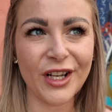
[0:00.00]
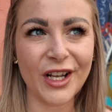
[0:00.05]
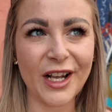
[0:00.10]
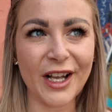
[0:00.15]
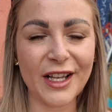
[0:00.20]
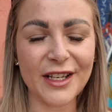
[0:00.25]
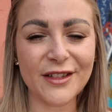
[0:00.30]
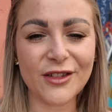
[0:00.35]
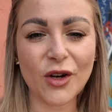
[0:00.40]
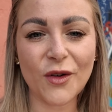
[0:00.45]

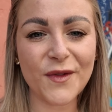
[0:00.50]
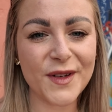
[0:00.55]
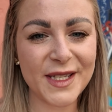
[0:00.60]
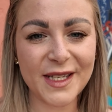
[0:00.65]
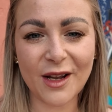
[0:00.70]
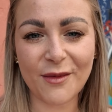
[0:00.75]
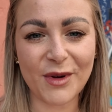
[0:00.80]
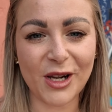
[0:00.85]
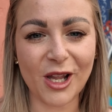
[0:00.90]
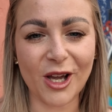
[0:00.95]
And
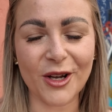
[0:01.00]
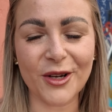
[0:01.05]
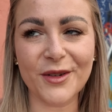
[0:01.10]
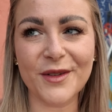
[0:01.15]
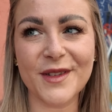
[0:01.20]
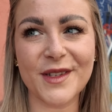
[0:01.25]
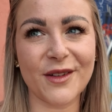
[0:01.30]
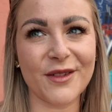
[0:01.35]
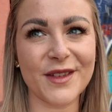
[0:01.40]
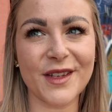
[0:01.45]
obviously I'm alone,
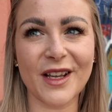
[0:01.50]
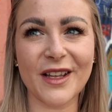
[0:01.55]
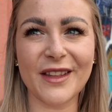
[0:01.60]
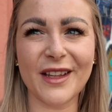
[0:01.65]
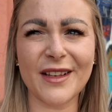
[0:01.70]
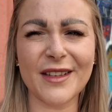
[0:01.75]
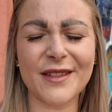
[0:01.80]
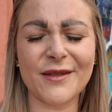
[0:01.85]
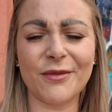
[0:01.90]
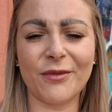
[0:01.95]
so I was like,
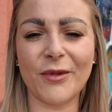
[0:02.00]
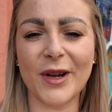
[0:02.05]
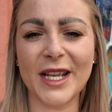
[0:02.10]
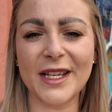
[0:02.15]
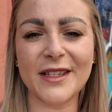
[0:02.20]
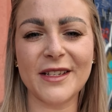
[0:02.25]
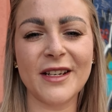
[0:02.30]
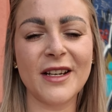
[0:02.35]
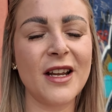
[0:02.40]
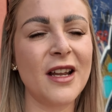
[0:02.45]
that's
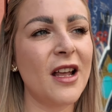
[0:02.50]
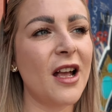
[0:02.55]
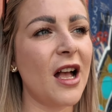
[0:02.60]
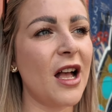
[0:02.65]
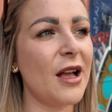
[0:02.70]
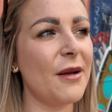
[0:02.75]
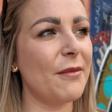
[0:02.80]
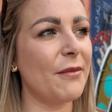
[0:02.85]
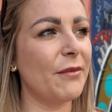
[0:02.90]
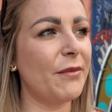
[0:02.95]
weird.
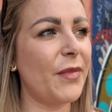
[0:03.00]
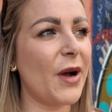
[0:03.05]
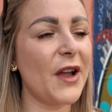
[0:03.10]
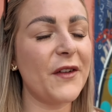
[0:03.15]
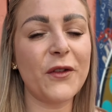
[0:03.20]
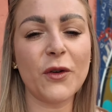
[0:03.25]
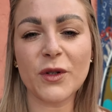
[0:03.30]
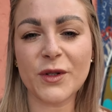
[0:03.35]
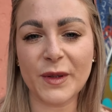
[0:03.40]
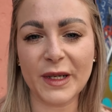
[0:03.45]
But I
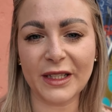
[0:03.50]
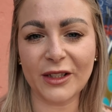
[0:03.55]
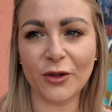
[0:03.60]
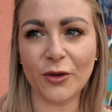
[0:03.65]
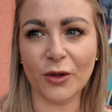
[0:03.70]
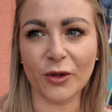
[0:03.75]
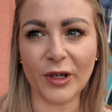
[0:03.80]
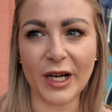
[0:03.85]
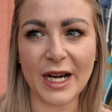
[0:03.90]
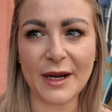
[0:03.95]
thought to
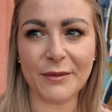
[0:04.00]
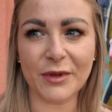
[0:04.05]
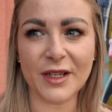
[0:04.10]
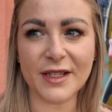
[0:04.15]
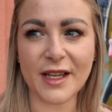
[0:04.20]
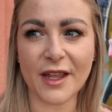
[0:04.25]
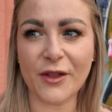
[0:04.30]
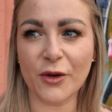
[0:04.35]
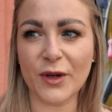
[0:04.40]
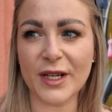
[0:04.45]
ignore it
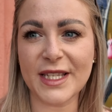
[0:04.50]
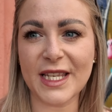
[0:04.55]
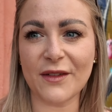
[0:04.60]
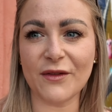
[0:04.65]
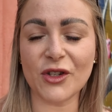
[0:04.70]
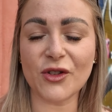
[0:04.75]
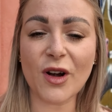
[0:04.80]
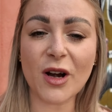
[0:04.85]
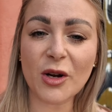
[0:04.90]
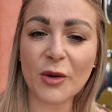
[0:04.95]
because I thought it's
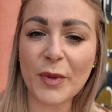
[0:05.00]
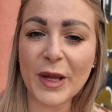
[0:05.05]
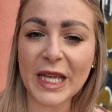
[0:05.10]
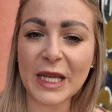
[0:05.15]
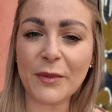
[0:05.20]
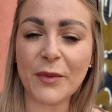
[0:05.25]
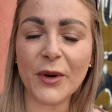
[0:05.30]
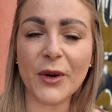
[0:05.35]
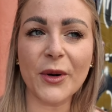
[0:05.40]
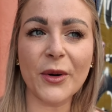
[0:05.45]
either drunk
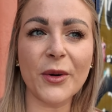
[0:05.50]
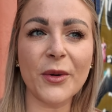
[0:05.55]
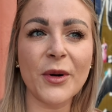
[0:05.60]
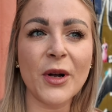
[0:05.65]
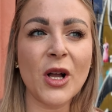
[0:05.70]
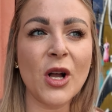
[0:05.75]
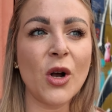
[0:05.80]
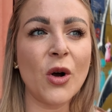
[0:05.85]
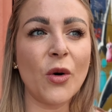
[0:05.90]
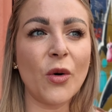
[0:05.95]
people
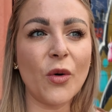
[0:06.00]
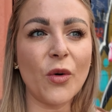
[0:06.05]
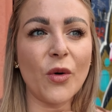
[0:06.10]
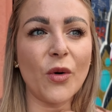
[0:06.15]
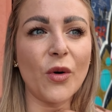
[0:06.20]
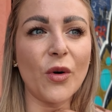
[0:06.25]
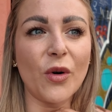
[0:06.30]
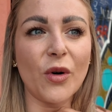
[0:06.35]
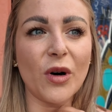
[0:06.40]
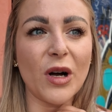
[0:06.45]

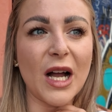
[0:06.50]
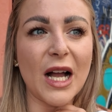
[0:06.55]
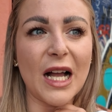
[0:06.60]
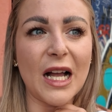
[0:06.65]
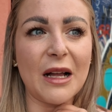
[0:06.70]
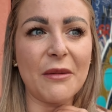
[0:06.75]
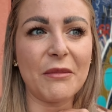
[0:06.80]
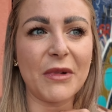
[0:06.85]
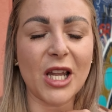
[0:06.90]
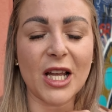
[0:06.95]
or
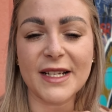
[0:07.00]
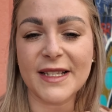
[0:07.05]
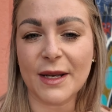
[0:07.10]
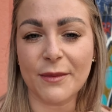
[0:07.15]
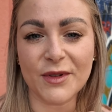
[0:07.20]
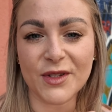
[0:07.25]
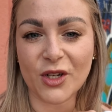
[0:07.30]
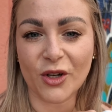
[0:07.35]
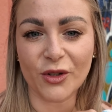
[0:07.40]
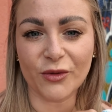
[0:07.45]
like
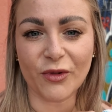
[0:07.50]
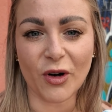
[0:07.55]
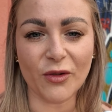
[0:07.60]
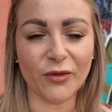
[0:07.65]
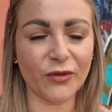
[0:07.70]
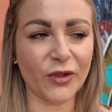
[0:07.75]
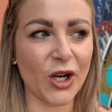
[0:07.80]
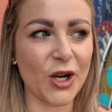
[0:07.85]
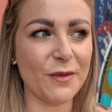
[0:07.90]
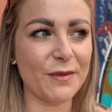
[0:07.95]
someone's got the
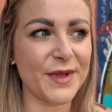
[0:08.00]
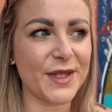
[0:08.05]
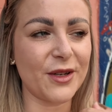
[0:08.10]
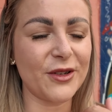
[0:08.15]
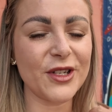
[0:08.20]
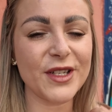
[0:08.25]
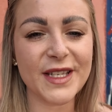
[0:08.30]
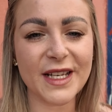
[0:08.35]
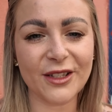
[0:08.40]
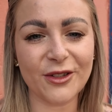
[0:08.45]
wrong room. So I
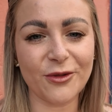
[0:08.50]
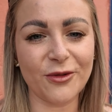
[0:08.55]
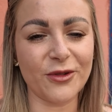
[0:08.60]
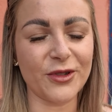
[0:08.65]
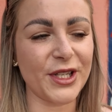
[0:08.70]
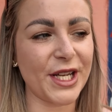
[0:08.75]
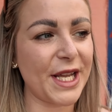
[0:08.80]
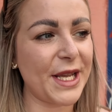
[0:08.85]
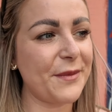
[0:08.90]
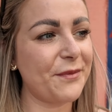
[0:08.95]
just
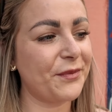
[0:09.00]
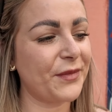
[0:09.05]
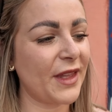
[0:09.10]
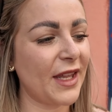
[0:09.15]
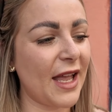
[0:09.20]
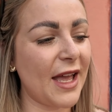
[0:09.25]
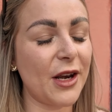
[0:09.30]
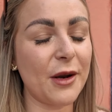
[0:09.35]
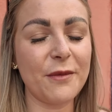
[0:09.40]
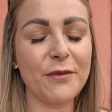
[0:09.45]
ignored it,
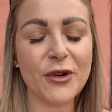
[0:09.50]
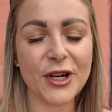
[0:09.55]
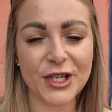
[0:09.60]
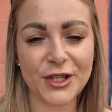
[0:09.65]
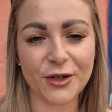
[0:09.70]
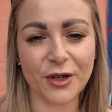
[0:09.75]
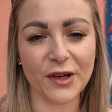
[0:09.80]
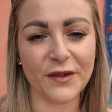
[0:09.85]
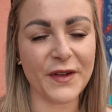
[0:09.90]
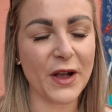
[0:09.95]
and I'm pretty
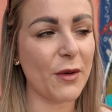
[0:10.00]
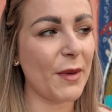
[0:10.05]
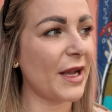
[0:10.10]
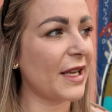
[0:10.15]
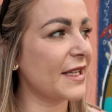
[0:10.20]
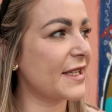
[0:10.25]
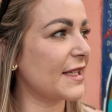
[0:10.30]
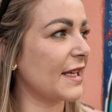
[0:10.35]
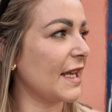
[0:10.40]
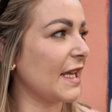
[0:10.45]
sure I fell
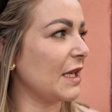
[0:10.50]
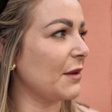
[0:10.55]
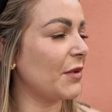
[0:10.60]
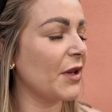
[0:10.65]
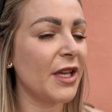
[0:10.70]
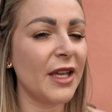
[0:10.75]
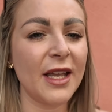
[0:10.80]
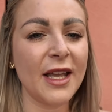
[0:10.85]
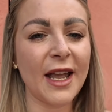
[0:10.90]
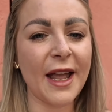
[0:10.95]
back asleep.
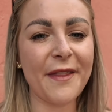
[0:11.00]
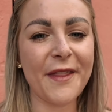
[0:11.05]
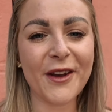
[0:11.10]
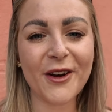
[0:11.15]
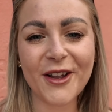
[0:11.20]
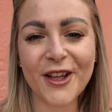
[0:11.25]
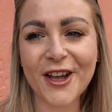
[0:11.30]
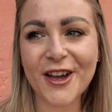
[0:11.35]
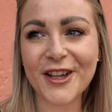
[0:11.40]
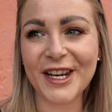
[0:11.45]
And then
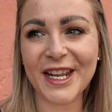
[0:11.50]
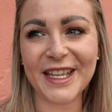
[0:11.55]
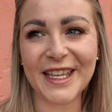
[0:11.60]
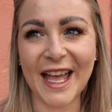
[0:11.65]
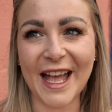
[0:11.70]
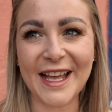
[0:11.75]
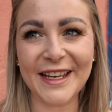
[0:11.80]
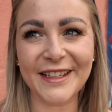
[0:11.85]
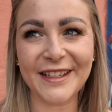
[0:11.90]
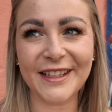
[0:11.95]
I heard it
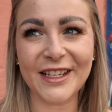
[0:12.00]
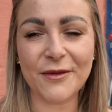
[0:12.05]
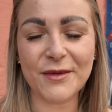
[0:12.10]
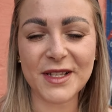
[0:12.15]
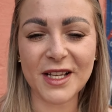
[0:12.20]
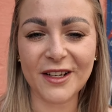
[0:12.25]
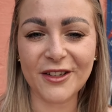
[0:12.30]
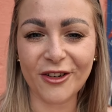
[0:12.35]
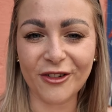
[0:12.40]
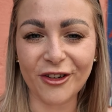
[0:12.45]
again, and it was
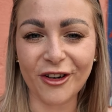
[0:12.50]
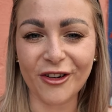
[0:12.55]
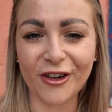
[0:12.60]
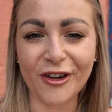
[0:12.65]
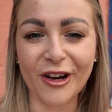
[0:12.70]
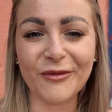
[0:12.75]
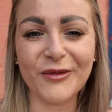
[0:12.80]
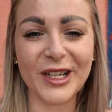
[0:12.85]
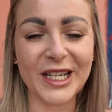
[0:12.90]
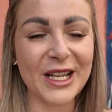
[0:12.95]
like
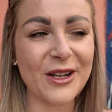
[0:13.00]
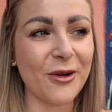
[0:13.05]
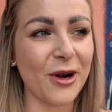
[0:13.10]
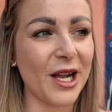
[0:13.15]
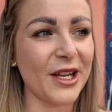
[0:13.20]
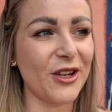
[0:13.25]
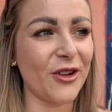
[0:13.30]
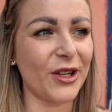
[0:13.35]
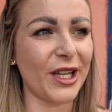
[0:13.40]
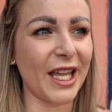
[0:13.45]
not really
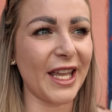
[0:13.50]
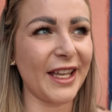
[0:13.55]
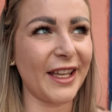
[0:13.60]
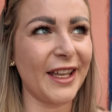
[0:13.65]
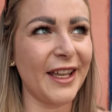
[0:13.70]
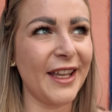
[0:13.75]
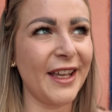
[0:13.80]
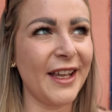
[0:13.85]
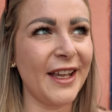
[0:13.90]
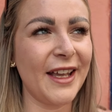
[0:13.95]
quiet knocking.
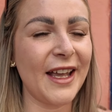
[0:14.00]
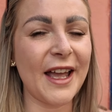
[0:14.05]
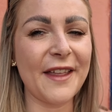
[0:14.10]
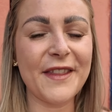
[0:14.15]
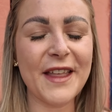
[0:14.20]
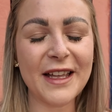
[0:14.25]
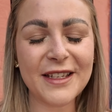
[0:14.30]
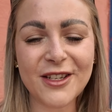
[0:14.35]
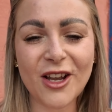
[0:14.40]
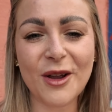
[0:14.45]
And
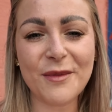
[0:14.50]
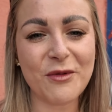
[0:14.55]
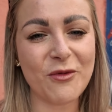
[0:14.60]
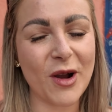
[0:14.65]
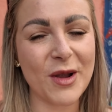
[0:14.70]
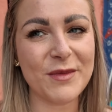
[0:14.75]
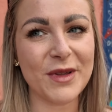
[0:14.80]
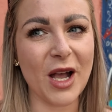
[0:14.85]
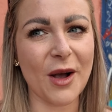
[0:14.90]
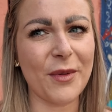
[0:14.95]
that time it
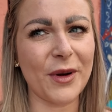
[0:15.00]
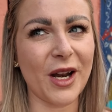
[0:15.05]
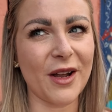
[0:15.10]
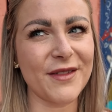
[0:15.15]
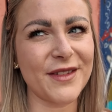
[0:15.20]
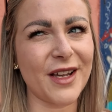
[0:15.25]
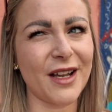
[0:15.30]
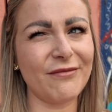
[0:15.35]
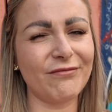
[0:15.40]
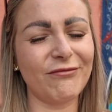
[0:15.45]
woke me up, and I
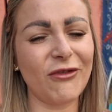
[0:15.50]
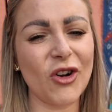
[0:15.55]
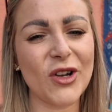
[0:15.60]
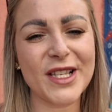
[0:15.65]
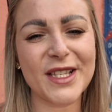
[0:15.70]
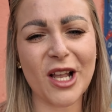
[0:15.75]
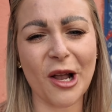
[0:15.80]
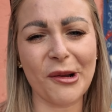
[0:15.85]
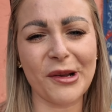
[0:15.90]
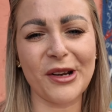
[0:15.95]
was like, what
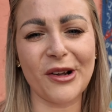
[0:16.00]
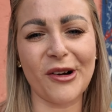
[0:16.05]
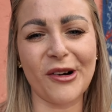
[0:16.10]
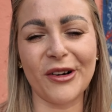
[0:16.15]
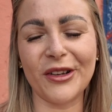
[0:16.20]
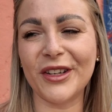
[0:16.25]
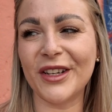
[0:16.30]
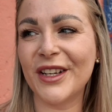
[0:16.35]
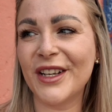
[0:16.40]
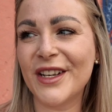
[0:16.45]
is going
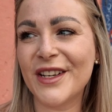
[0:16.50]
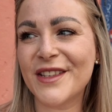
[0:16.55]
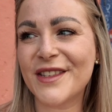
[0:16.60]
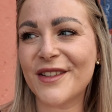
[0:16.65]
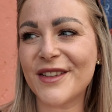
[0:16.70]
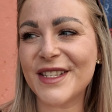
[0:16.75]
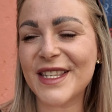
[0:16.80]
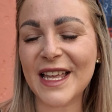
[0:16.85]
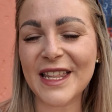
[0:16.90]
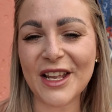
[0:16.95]
on? So
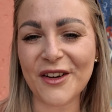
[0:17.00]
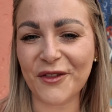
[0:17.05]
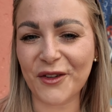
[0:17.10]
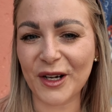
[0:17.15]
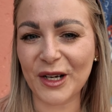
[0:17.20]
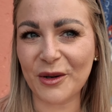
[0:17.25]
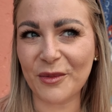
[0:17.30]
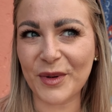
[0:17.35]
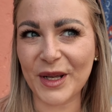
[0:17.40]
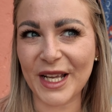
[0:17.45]
I sat there for a
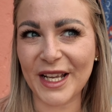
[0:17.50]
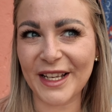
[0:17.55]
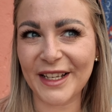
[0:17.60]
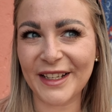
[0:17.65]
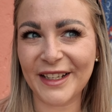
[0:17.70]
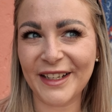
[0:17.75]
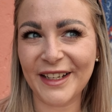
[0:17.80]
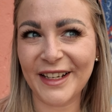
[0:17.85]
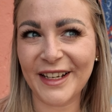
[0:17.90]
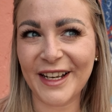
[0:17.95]
little bit,
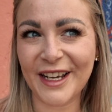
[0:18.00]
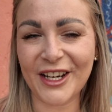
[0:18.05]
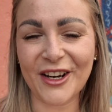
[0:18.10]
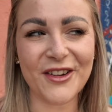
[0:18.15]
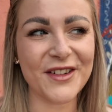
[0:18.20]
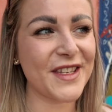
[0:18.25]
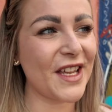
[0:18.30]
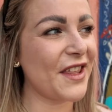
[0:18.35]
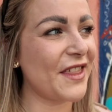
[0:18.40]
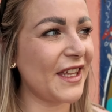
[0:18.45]
and I
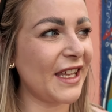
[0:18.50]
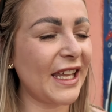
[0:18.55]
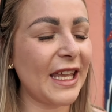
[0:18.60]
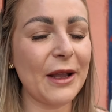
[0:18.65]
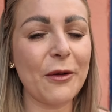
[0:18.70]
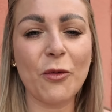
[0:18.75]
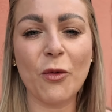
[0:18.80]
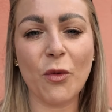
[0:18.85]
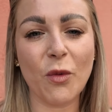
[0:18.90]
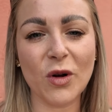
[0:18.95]
was like
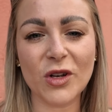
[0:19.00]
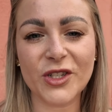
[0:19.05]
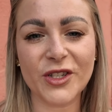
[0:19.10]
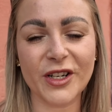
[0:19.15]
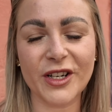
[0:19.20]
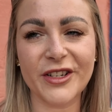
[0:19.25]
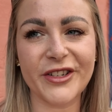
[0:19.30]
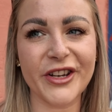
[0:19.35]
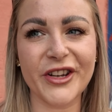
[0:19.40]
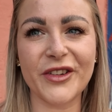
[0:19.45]
thinking, well, what should
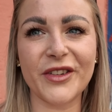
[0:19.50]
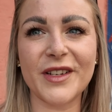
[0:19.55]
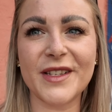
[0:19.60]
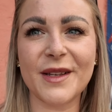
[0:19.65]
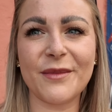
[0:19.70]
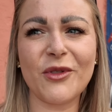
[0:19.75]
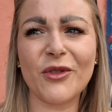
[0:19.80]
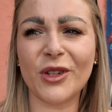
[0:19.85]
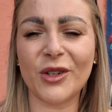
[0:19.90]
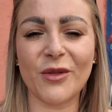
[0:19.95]
I do? Because
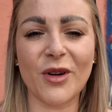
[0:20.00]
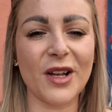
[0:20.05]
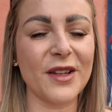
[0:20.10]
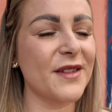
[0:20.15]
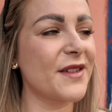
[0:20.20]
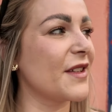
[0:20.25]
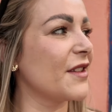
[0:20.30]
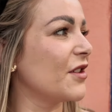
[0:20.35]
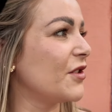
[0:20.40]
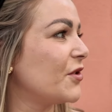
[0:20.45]
I'm not going to
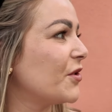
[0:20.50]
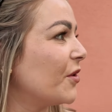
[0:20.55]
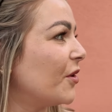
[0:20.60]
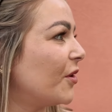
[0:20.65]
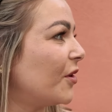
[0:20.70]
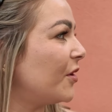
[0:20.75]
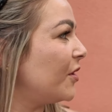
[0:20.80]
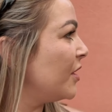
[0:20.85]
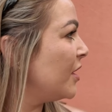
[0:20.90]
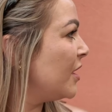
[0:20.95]
answer the door.